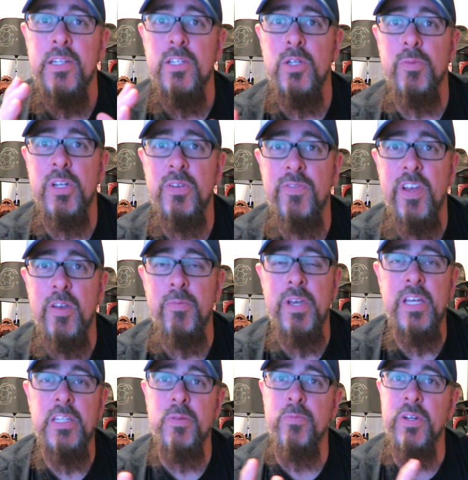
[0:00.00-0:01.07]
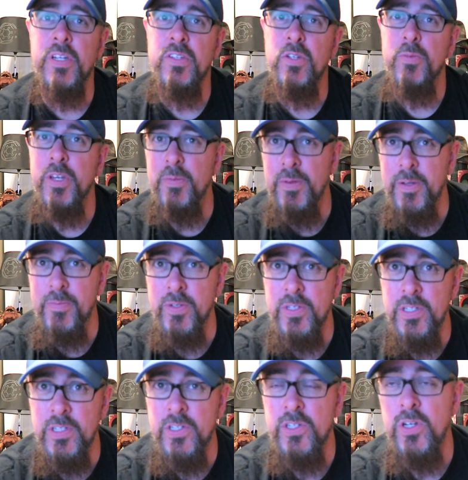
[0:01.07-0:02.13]
too much fan base and brings too many people
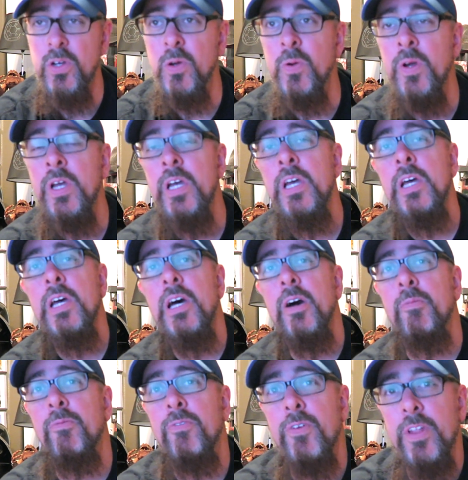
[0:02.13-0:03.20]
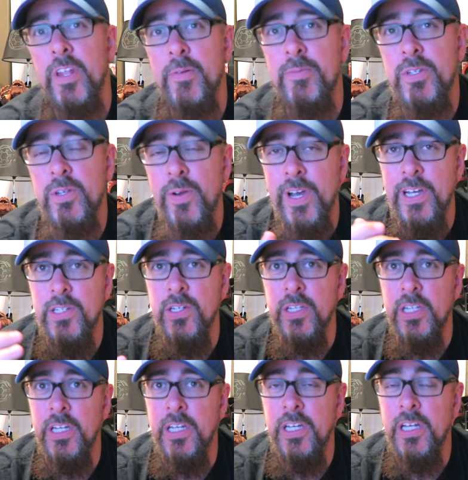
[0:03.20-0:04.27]
to the show for them to
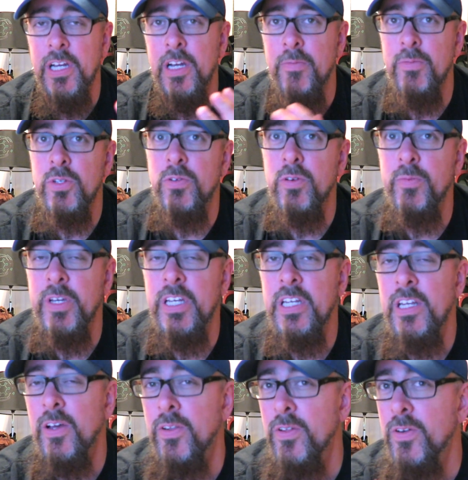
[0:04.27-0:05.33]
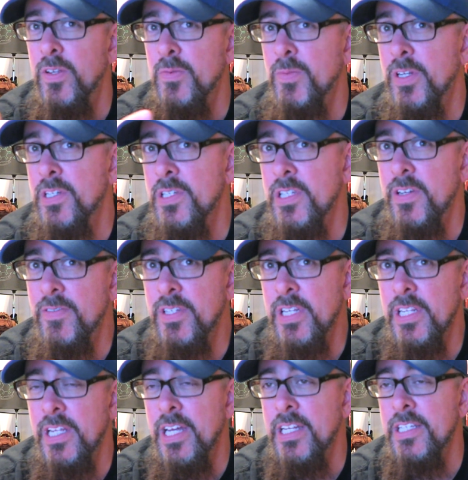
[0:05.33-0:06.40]
actually do him in, although as much as they've
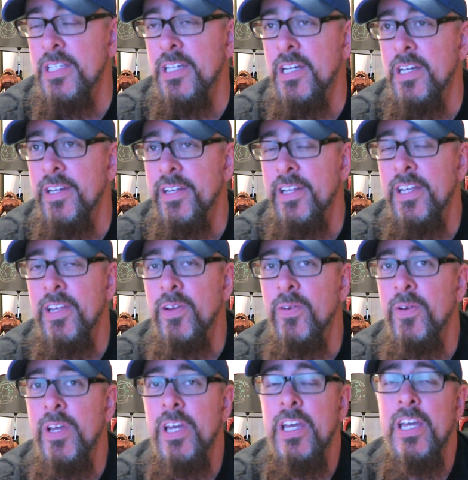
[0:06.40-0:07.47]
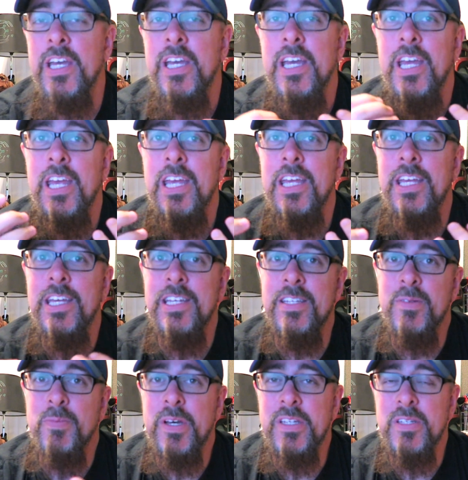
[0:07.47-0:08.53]
said that he
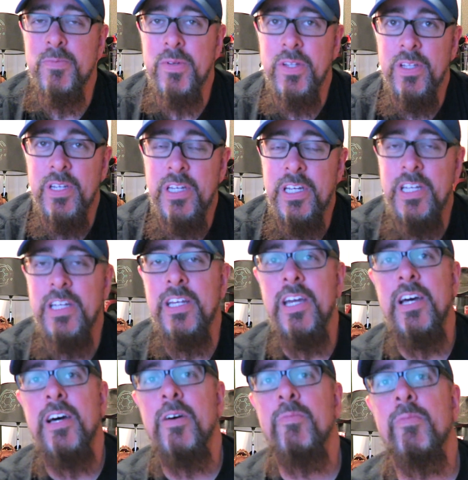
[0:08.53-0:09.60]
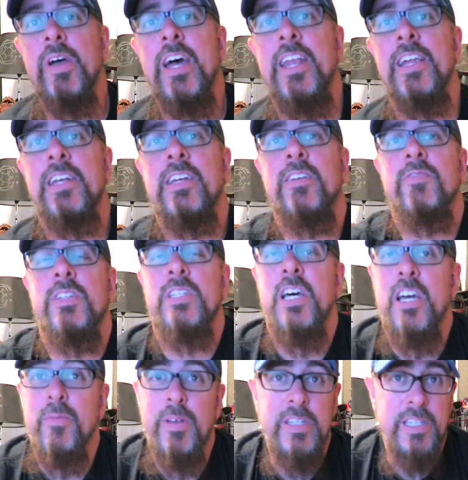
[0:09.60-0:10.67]
is a possibility at any given
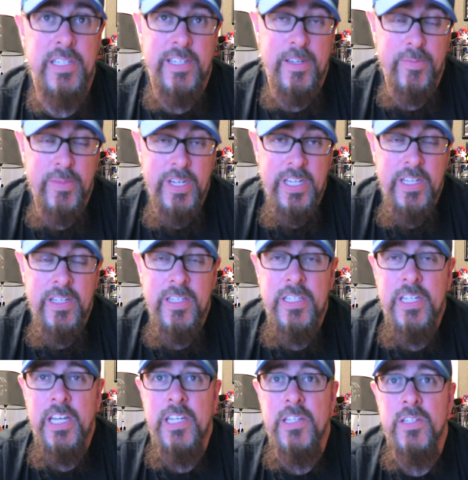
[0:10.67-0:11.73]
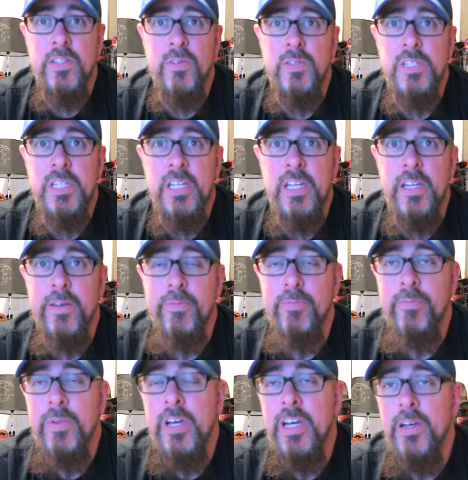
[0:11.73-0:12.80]
time, as is anybody else, I just don't see
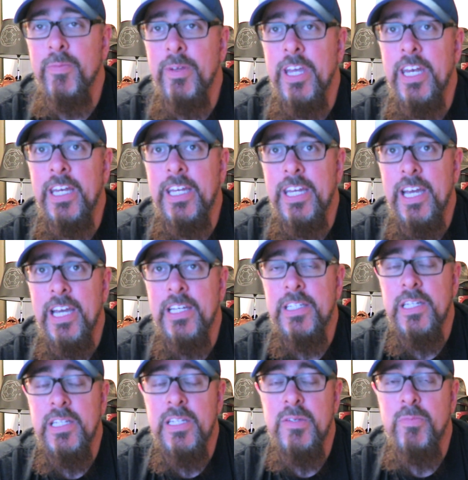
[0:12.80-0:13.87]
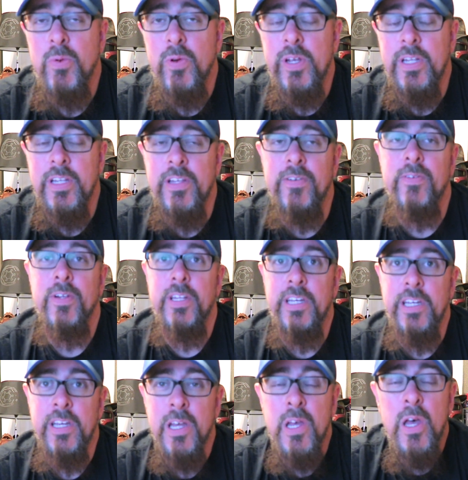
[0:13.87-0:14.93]
him getting the axe at this point,
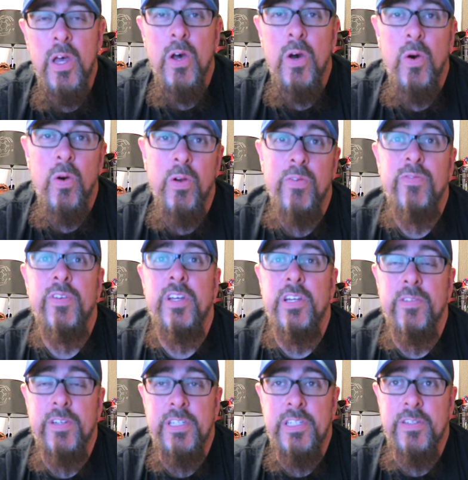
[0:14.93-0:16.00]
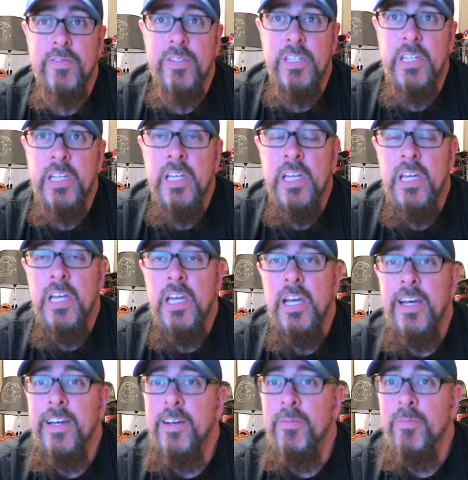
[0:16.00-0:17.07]
literally or figuratively.
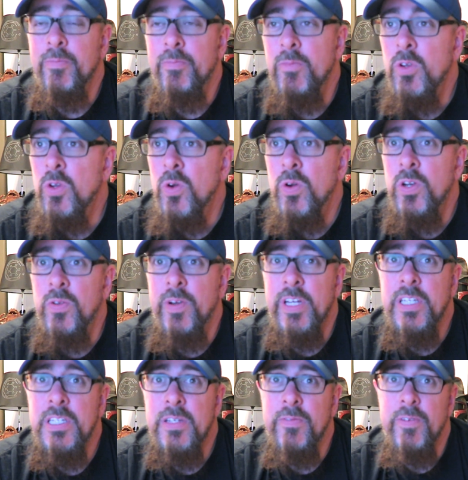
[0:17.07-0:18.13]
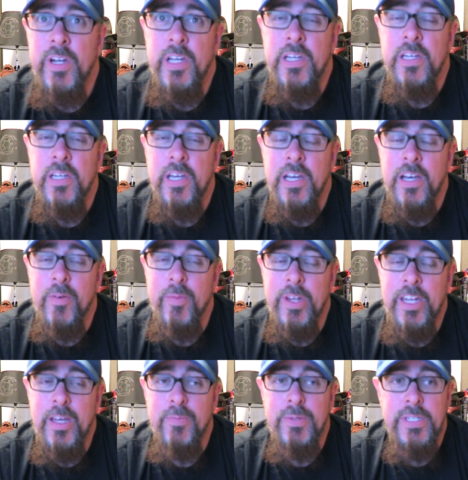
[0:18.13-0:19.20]
Nor do I see Rick
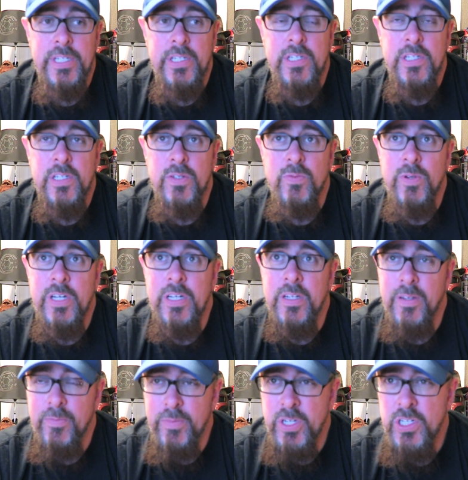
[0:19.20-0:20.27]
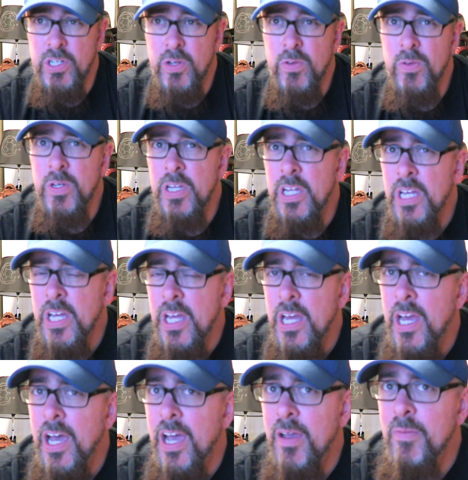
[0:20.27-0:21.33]
in that position as well. Michonne,
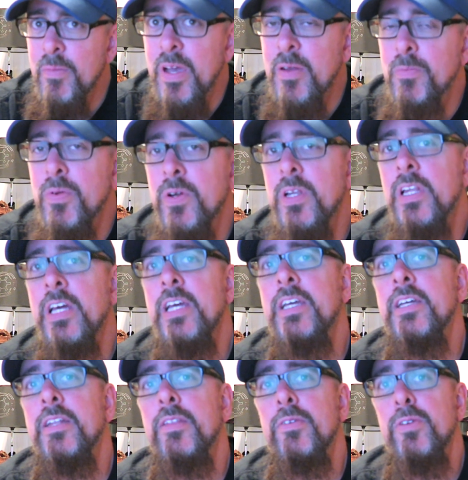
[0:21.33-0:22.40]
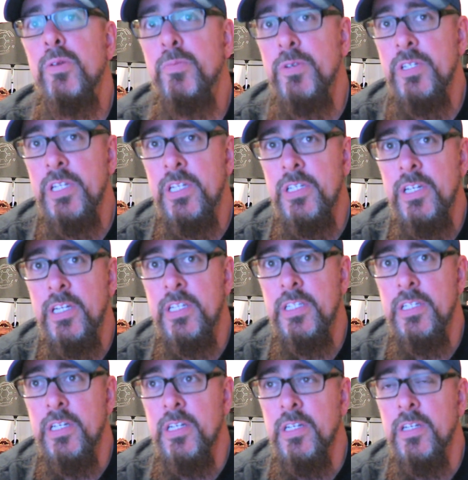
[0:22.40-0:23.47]
I might put like a 30%
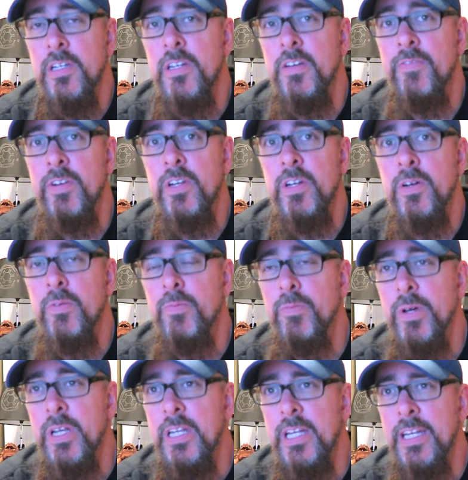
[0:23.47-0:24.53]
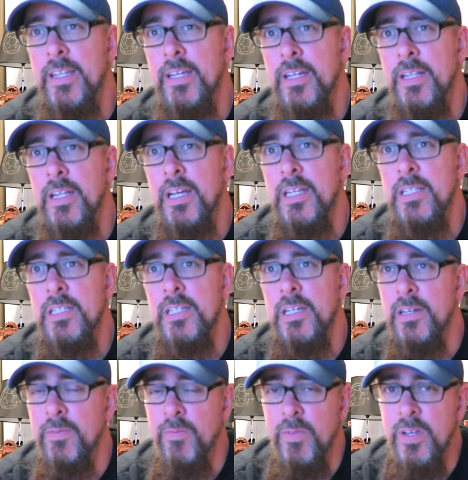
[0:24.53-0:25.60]
chance on. You never know. But I think
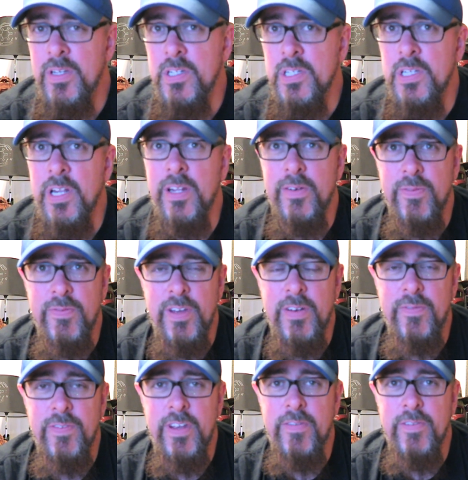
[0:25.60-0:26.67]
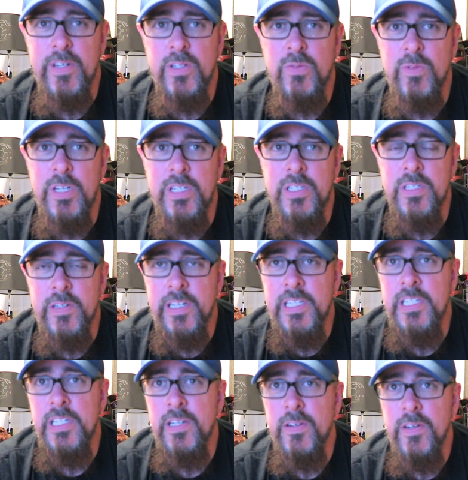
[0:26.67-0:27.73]
that she's another fan favorite as well, so I'd
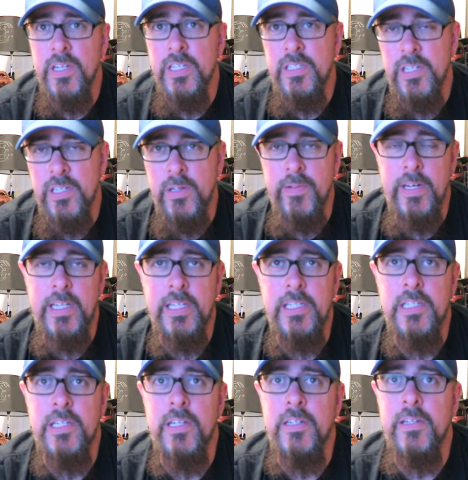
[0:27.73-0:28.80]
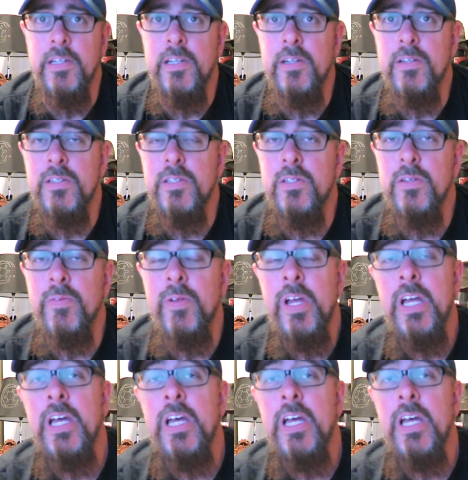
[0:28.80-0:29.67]
see her continuing at least another year. So